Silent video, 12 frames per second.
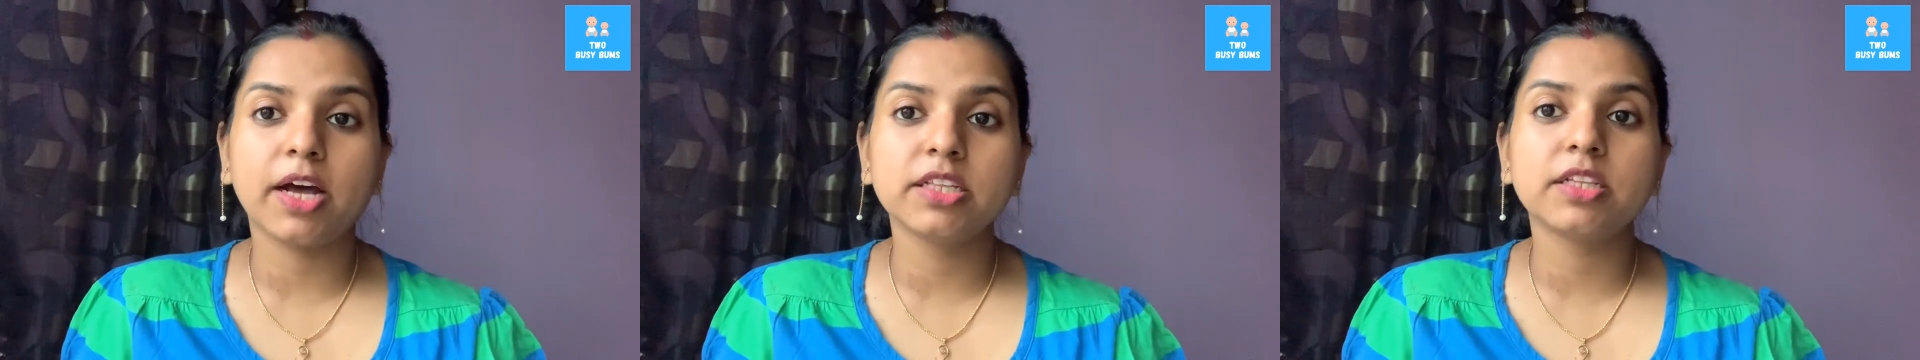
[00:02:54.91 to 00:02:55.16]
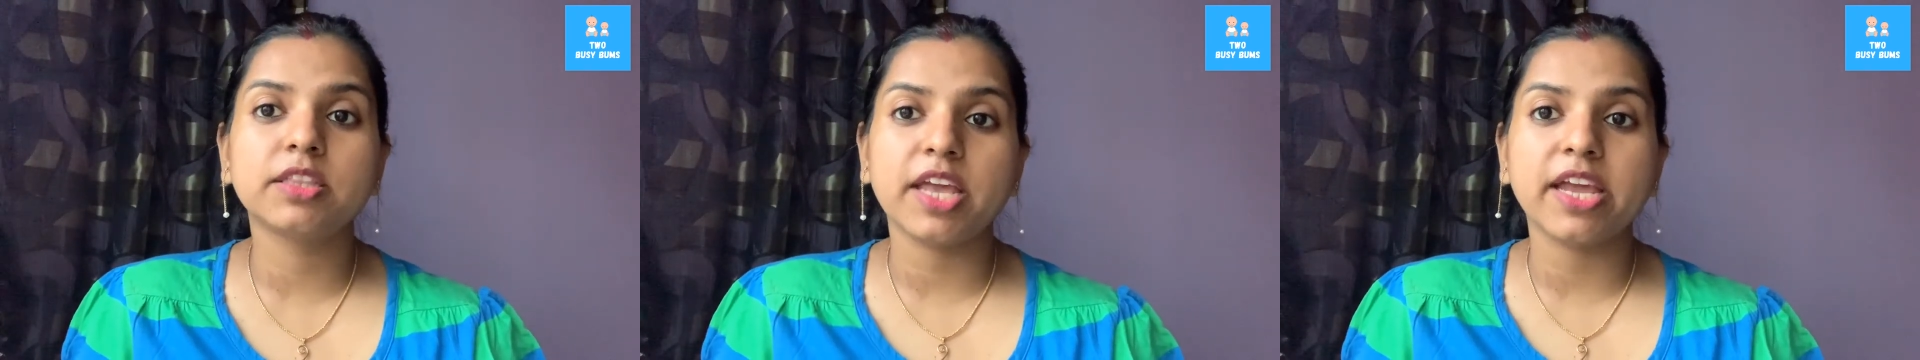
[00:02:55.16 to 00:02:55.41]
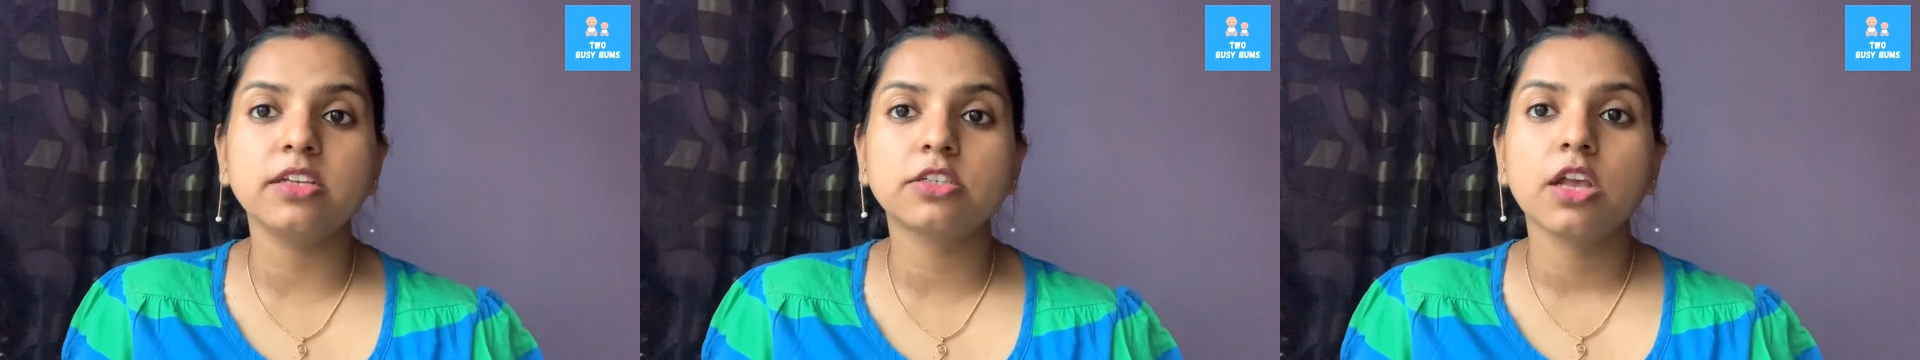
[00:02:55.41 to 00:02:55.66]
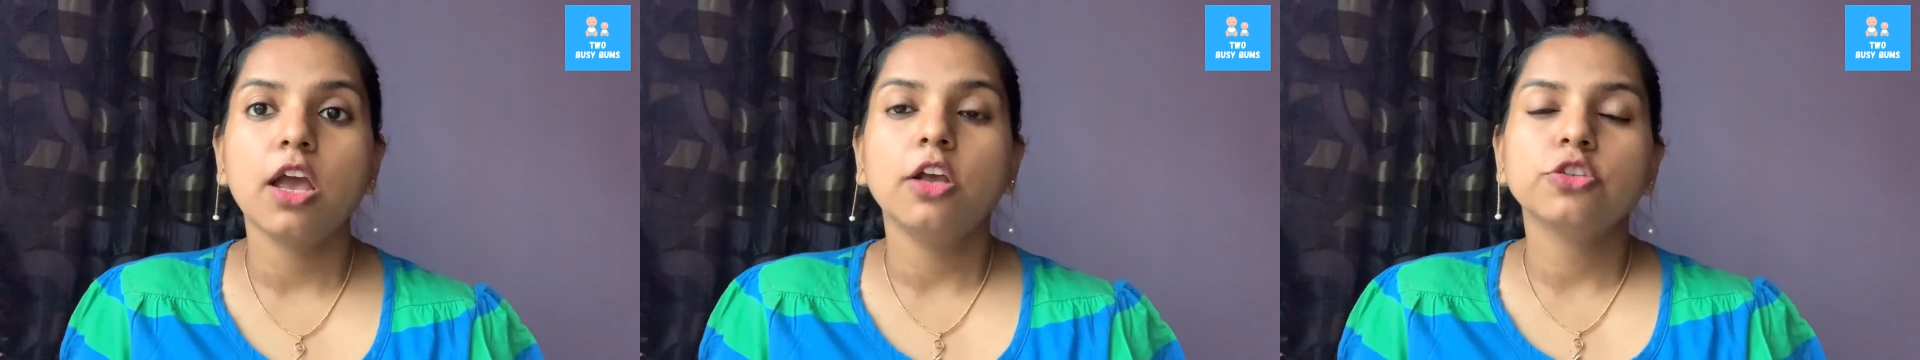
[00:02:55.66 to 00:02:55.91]
other
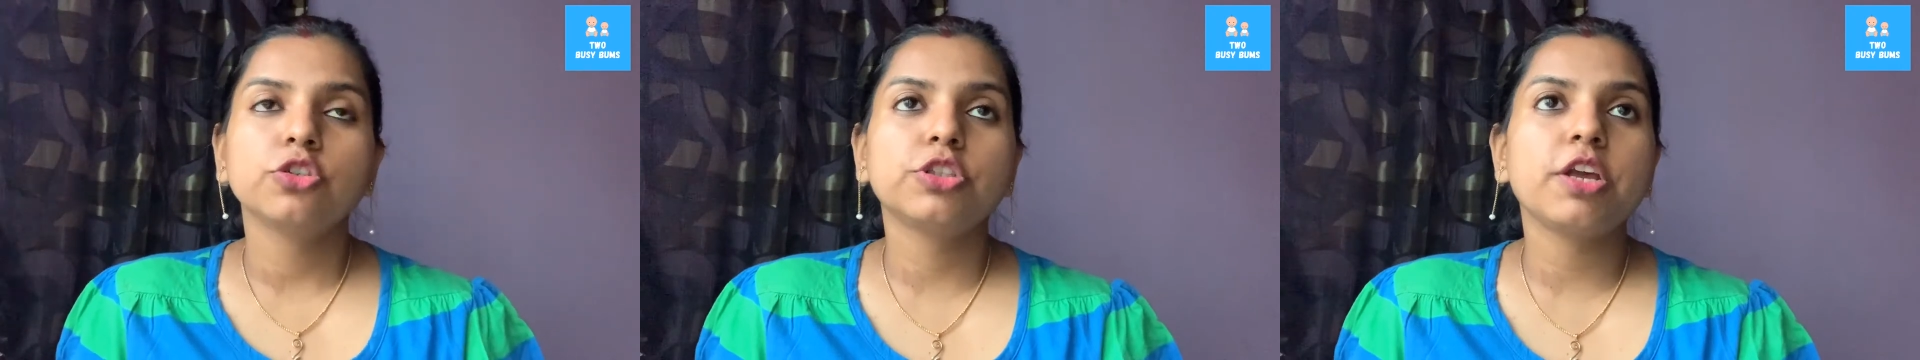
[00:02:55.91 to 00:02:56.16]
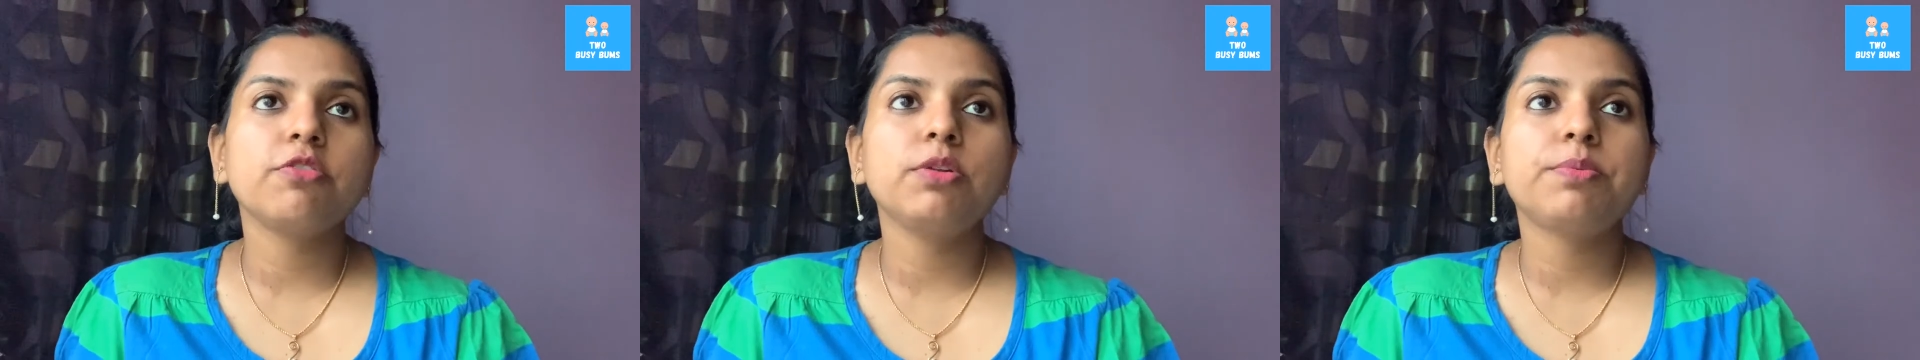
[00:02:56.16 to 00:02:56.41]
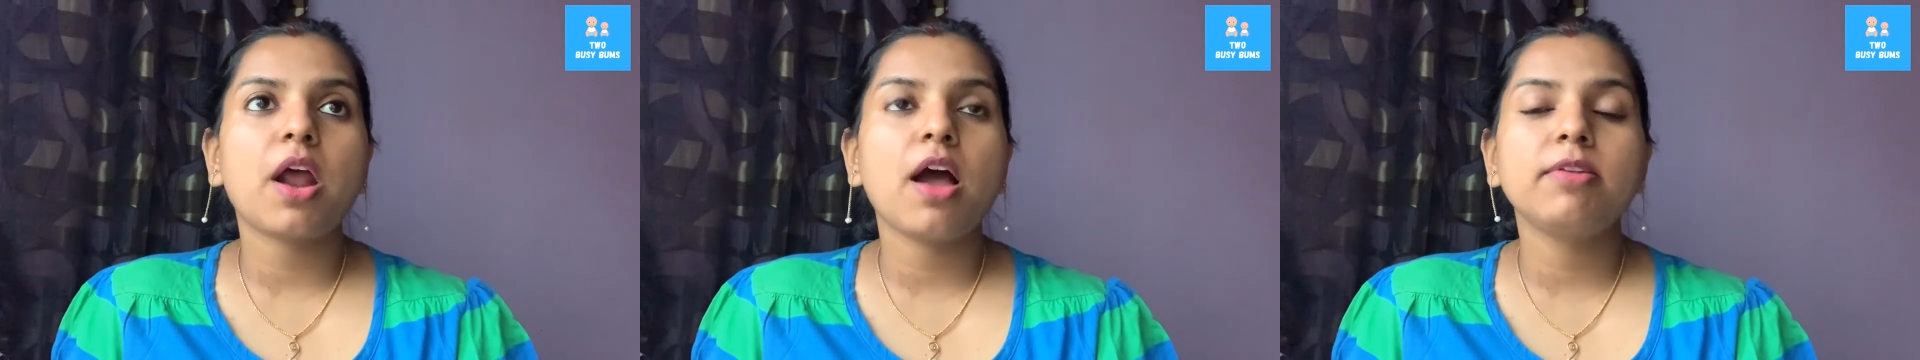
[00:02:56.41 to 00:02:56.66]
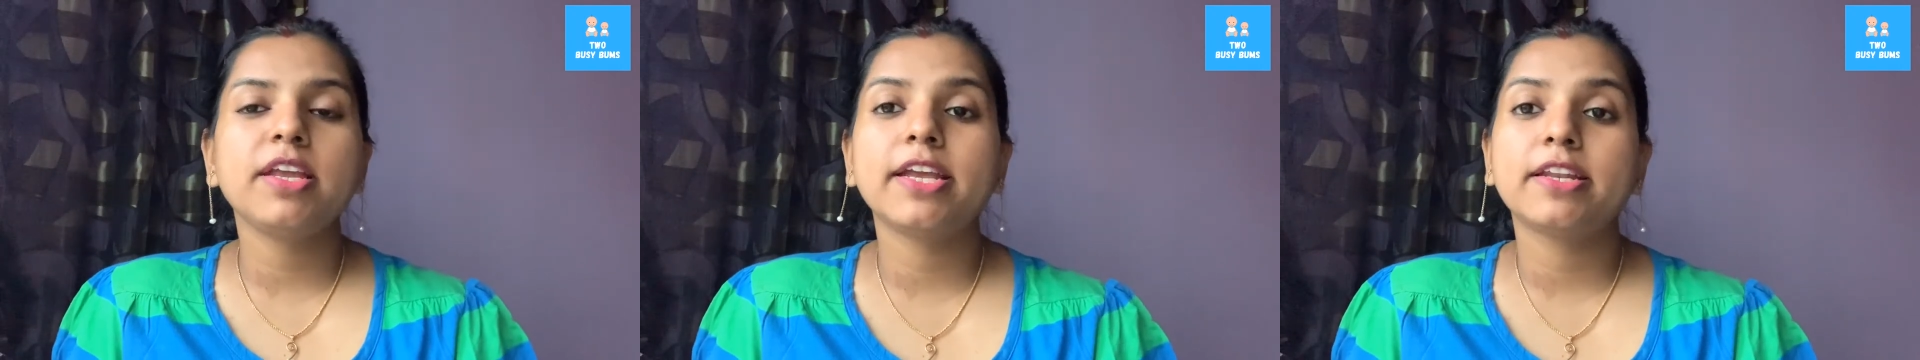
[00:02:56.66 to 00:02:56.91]
things. So they will
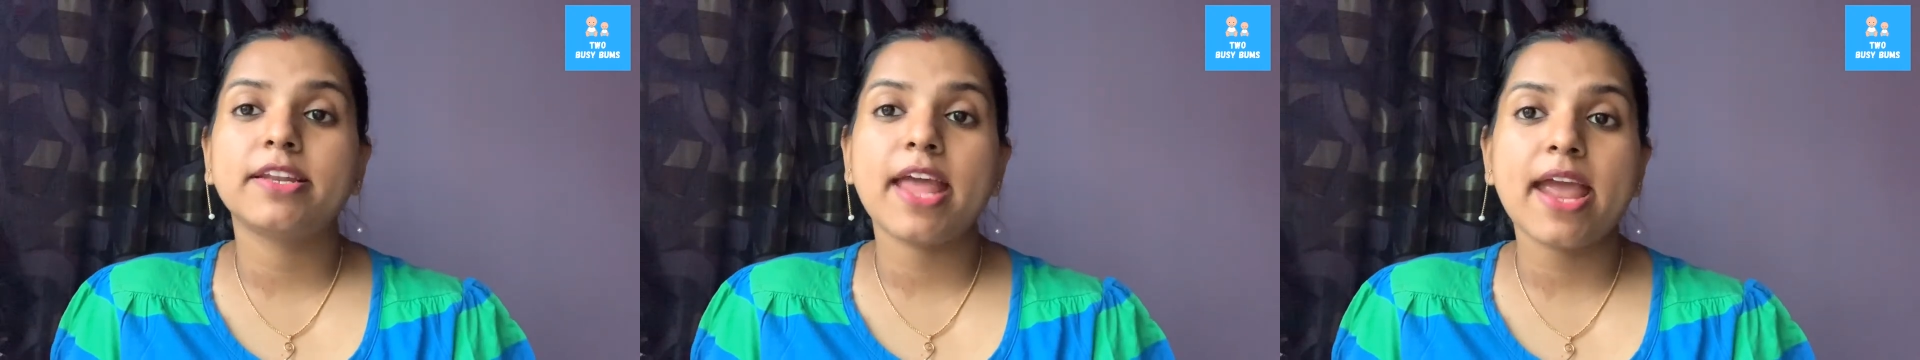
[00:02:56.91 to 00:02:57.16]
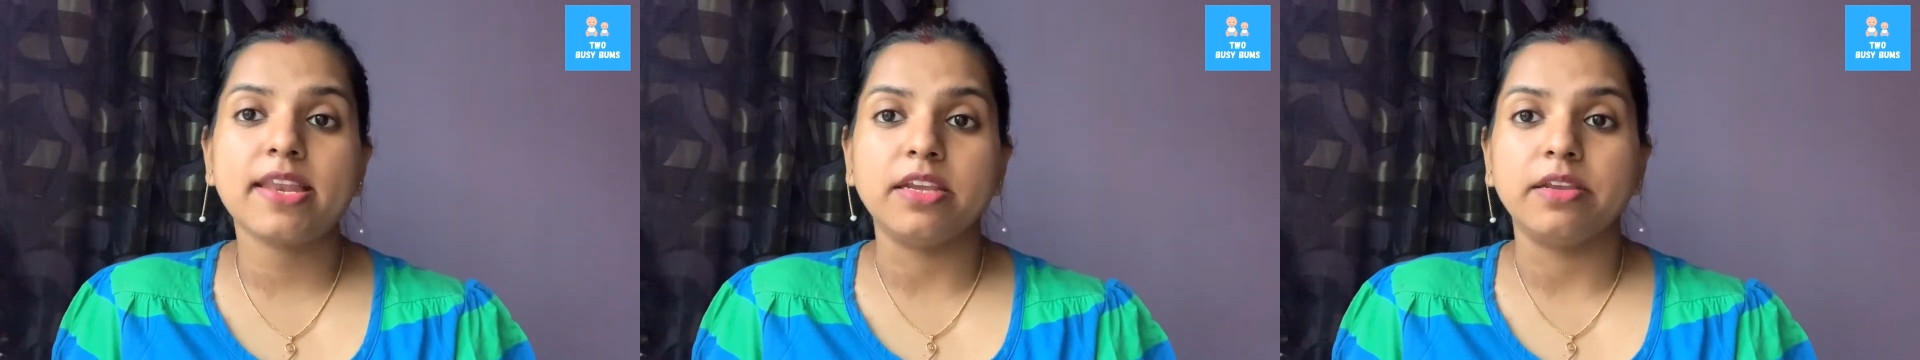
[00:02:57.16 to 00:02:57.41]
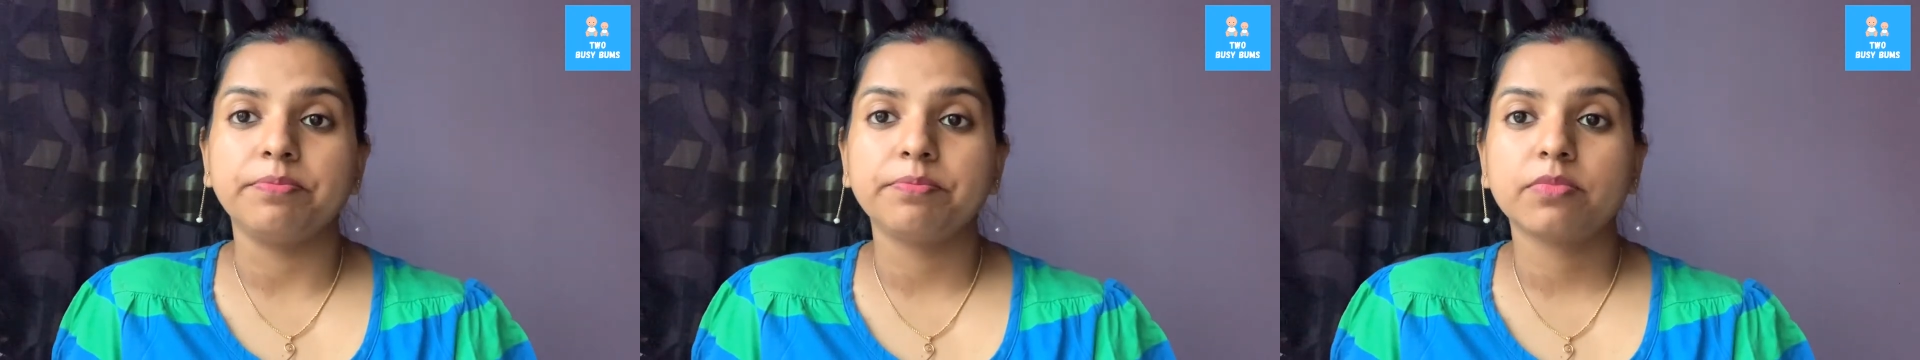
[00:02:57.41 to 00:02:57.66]
probably get a nanny.